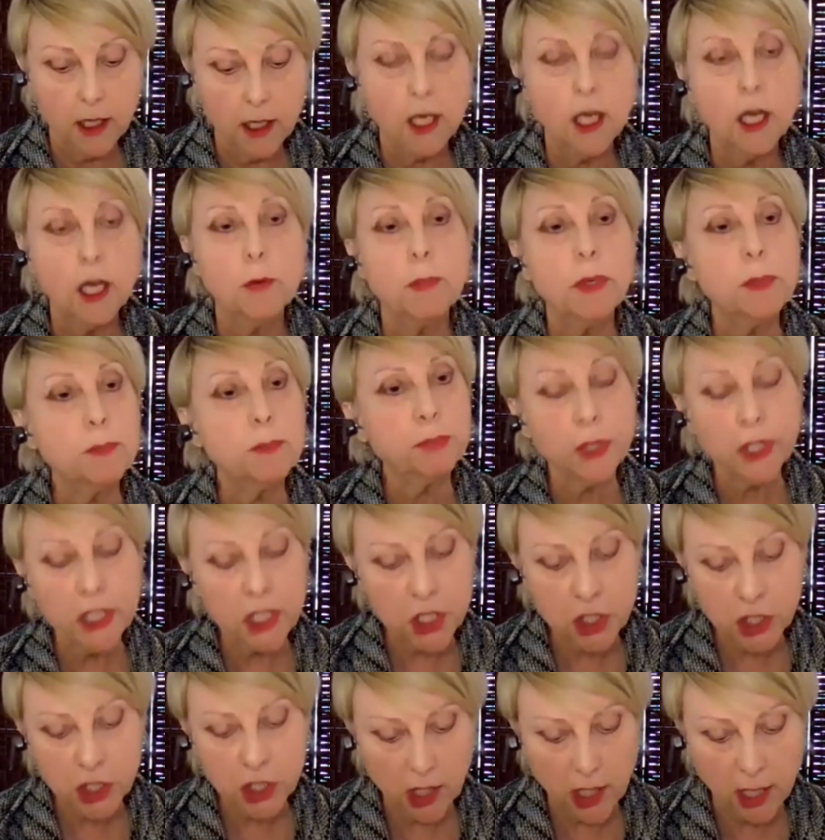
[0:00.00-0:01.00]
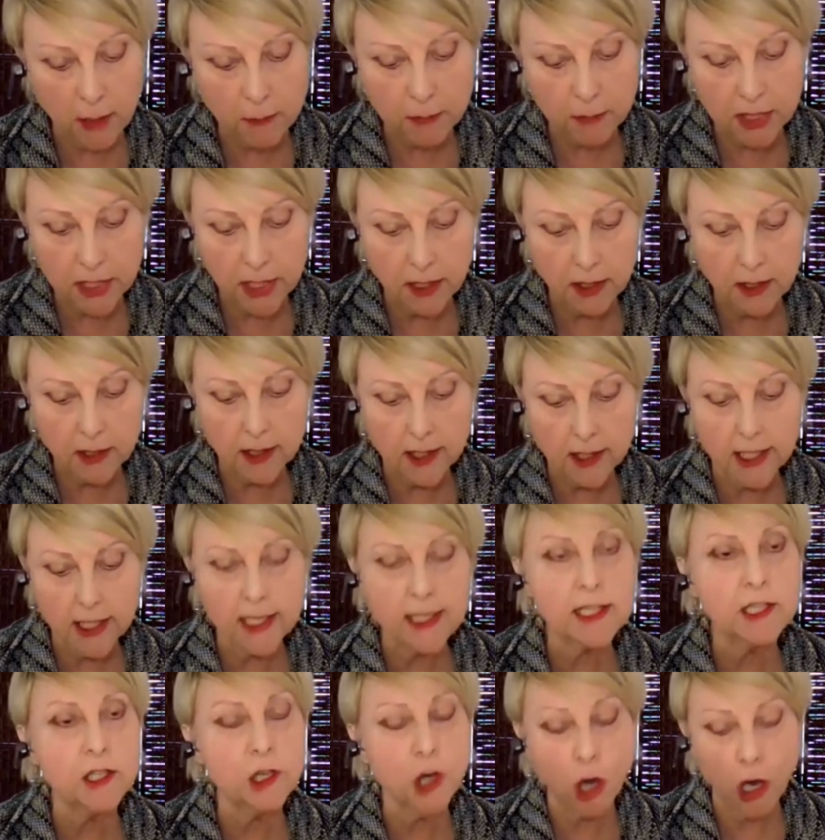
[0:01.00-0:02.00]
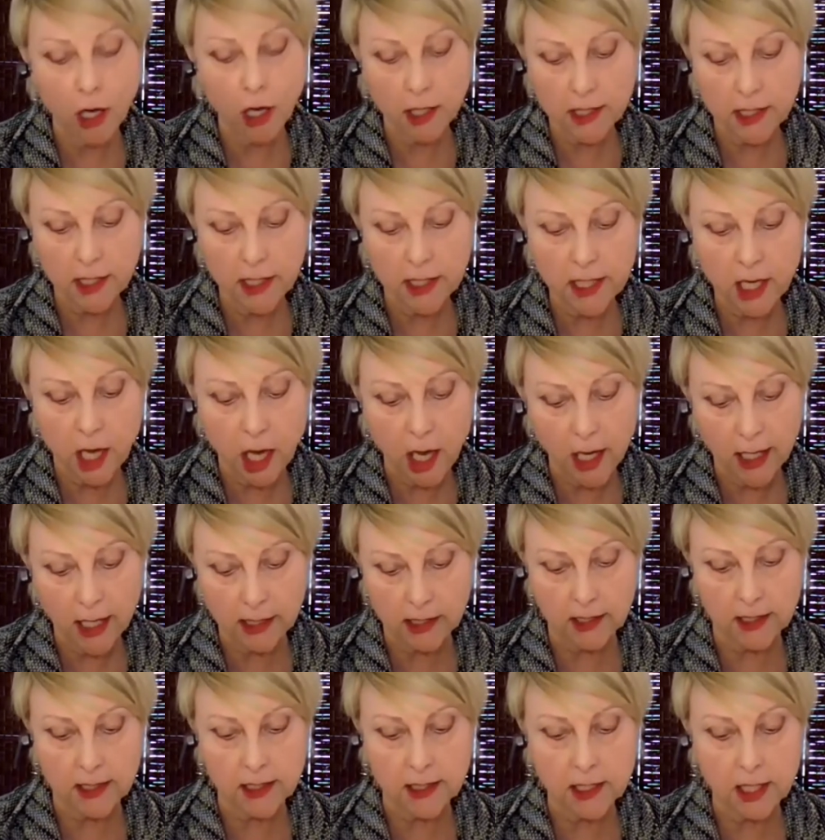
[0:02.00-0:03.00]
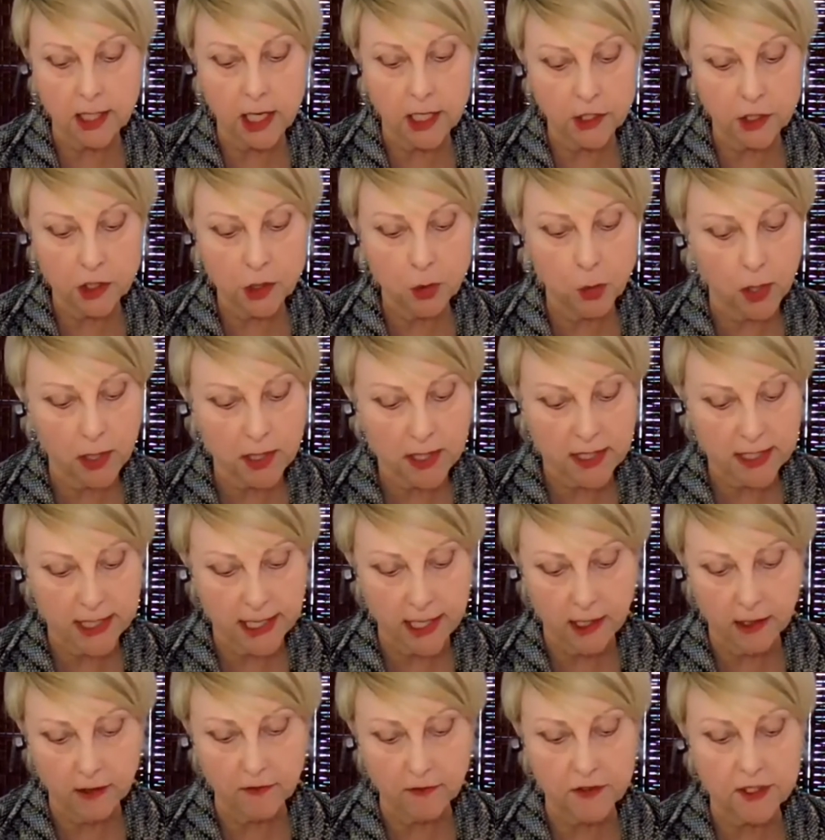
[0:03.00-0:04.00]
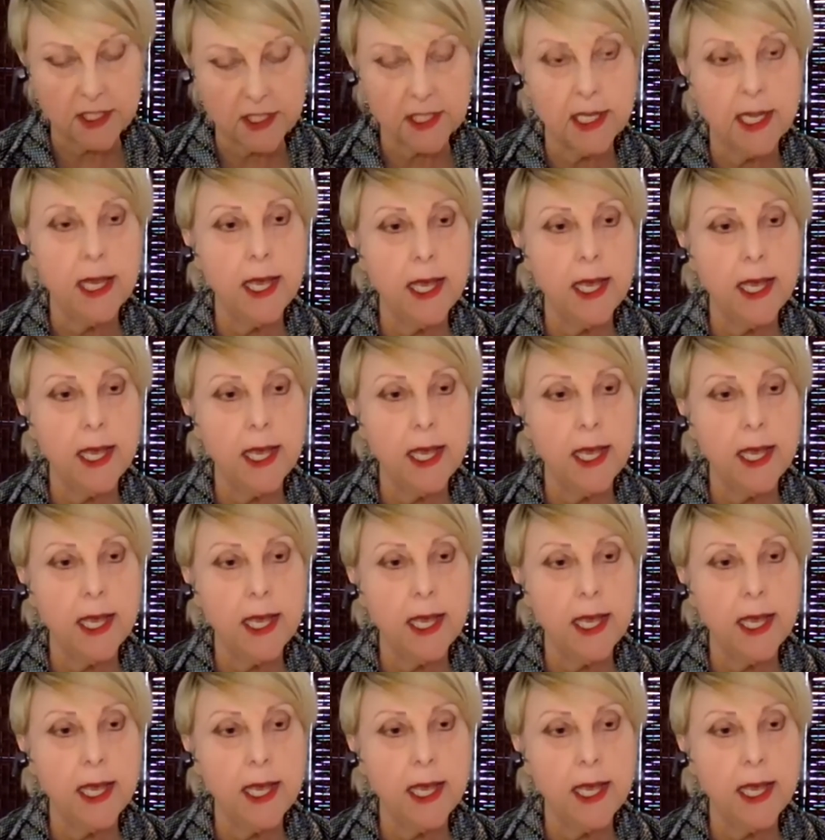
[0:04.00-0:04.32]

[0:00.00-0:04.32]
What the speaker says: But British Columbia is not an island unto ourselves,